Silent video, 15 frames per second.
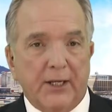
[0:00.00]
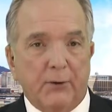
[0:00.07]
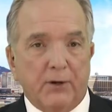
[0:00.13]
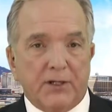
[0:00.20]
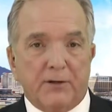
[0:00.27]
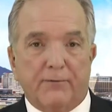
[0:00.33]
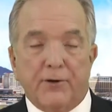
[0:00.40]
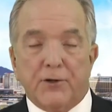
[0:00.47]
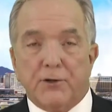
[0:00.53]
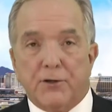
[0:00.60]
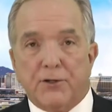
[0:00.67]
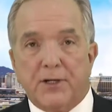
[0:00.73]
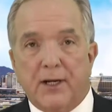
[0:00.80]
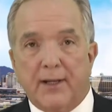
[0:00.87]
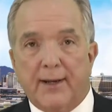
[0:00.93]
U.S. officials
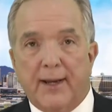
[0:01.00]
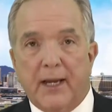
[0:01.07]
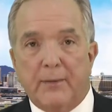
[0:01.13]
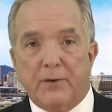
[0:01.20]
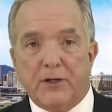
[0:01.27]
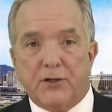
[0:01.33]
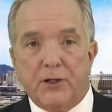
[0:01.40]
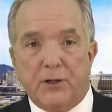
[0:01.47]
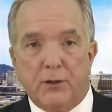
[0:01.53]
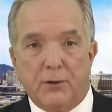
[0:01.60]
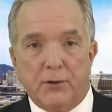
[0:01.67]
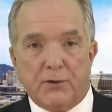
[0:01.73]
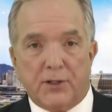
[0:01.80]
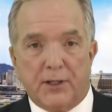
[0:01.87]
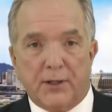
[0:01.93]
telling ABC
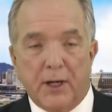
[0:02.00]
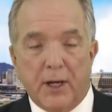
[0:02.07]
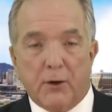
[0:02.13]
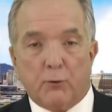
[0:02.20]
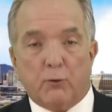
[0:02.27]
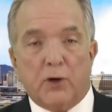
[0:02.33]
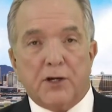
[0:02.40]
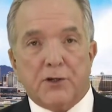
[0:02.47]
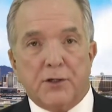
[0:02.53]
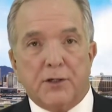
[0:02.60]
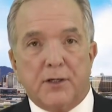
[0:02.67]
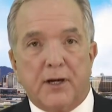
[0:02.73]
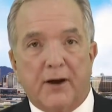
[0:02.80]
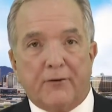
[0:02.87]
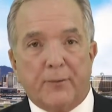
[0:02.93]
News that
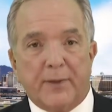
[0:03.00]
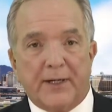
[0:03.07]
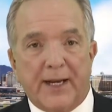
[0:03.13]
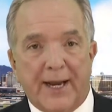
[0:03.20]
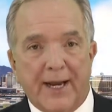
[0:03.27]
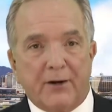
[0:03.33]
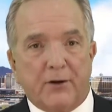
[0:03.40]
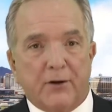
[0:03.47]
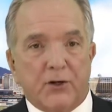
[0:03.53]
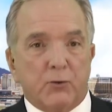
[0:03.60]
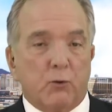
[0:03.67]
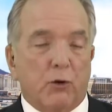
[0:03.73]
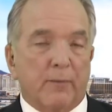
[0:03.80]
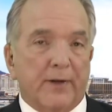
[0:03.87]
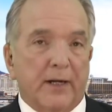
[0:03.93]
Russian government hackers
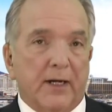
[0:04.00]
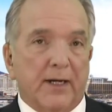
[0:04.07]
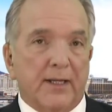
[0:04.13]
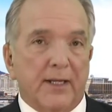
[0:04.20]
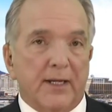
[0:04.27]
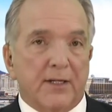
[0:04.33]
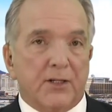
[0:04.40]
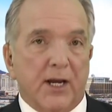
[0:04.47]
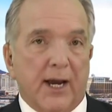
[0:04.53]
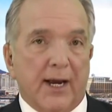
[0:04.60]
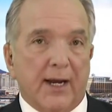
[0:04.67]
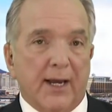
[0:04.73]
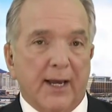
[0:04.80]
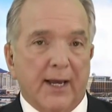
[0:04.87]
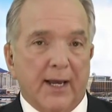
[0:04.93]
were behind the
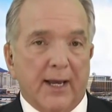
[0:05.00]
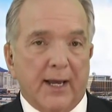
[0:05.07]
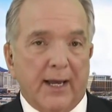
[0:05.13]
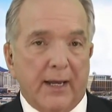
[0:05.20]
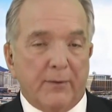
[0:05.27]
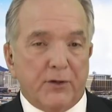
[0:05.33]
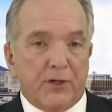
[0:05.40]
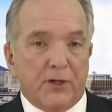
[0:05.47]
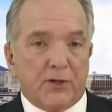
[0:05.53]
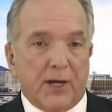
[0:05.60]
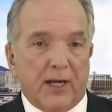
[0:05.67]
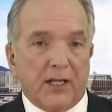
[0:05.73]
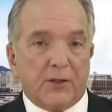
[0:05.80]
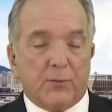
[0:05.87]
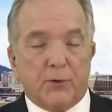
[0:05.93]
attack. ABC's
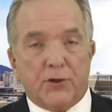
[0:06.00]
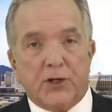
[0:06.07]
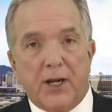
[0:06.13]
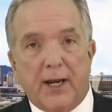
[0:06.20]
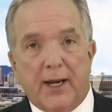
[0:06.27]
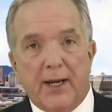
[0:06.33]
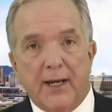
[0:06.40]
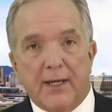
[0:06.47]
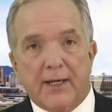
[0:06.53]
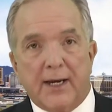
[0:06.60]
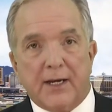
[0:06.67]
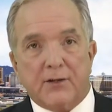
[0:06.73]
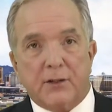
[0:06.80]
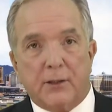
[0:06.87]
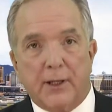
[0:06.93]
Alex Perchet
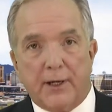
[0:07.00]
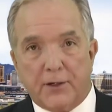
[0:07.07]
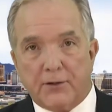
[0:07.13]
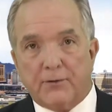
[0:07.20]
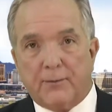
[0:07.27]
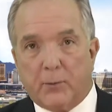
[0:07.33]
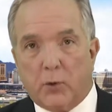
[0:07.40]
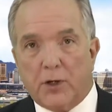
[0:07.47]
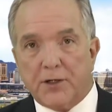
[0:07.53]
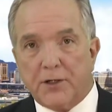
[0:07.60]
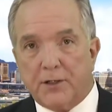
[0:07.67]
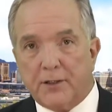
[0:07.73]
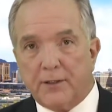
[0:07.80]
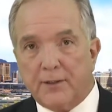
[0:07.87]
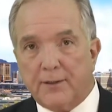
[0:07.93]
has the latest from
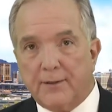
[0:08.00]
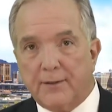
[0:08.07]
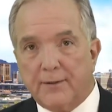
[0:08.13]
Washington.